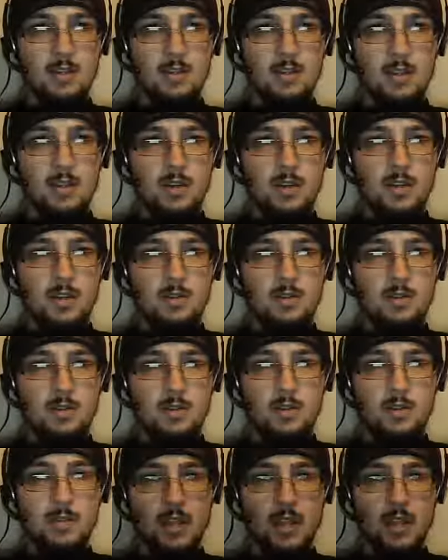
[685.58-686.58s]
So
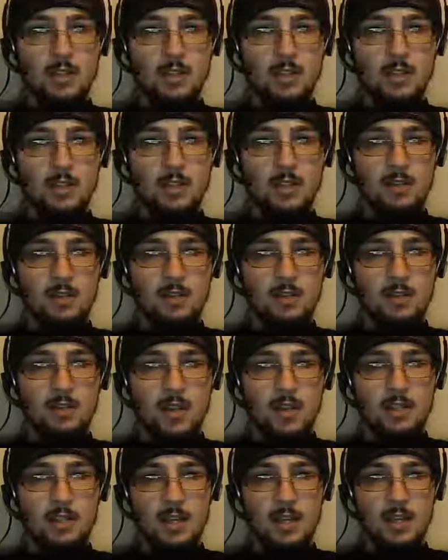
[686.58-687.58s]
history was actually an
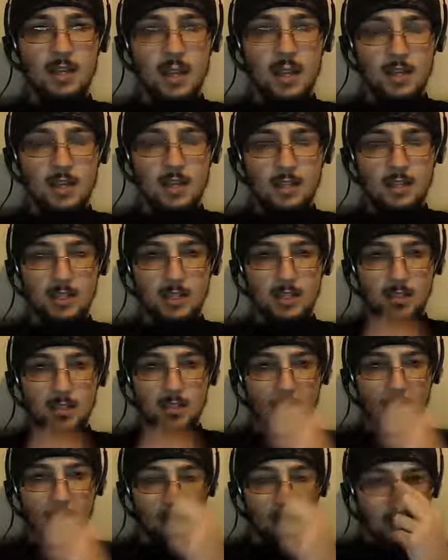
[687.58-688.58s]
investigation.
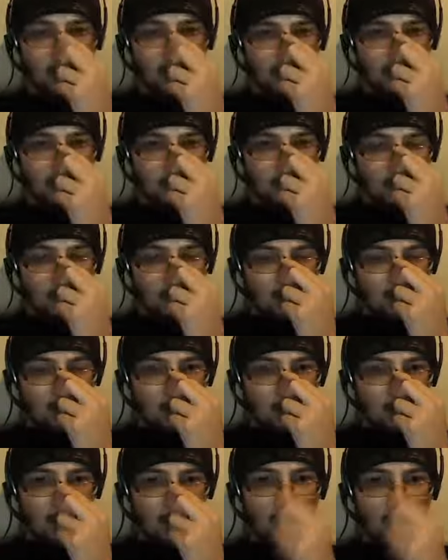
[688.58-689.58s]

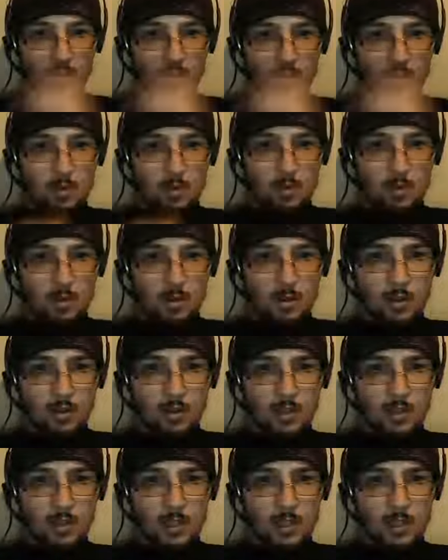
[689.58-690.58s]
So the
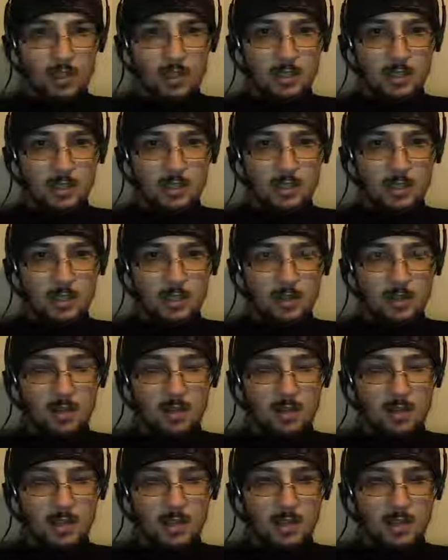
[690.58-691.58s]
historical Jesus is the
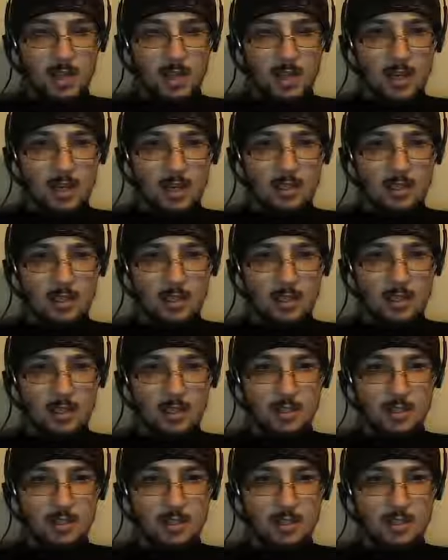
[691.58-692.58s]
investigated
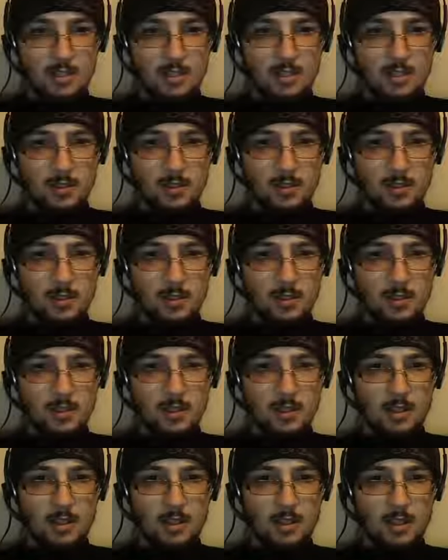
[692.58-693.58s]
Jesus.
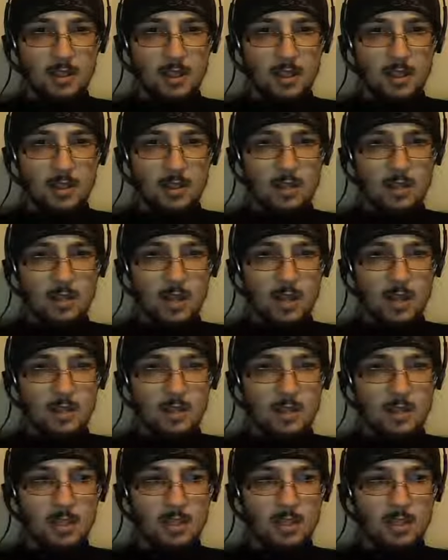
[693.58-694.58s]
It's not a
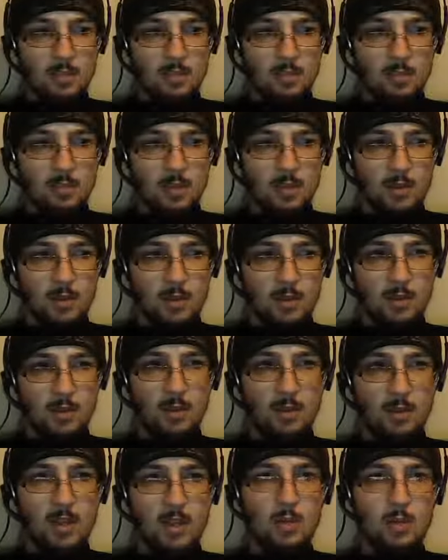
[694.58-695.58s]
Jesus rooted
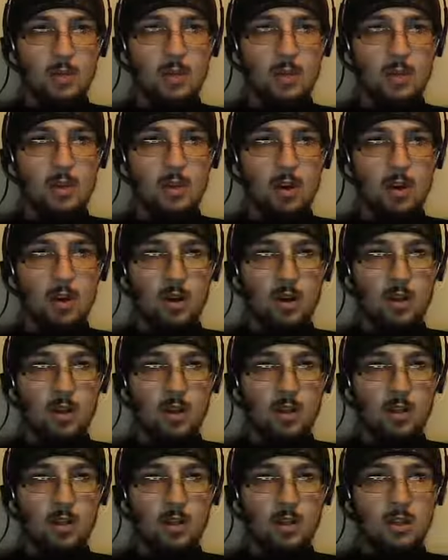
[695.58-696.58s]
in what you would
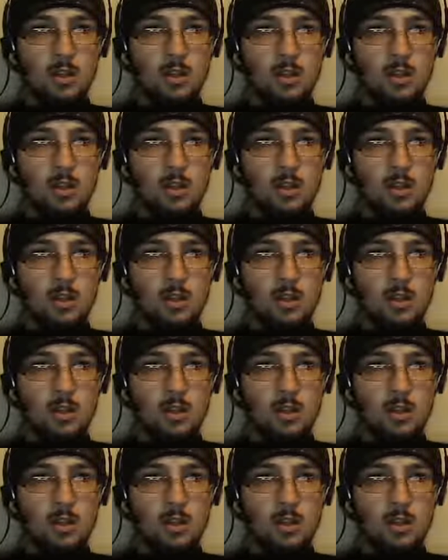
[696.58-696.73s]
call